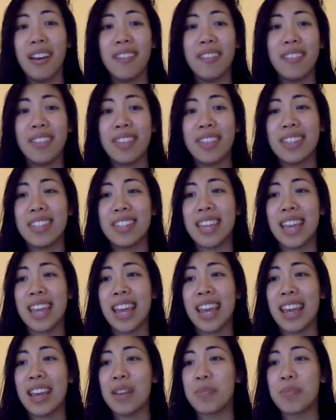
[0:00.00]
of
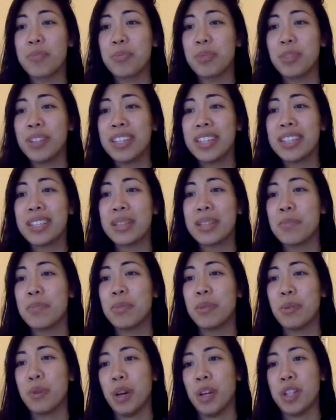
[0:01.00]
the day? Really
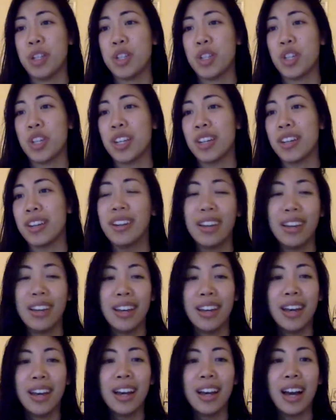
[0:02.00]
simple question.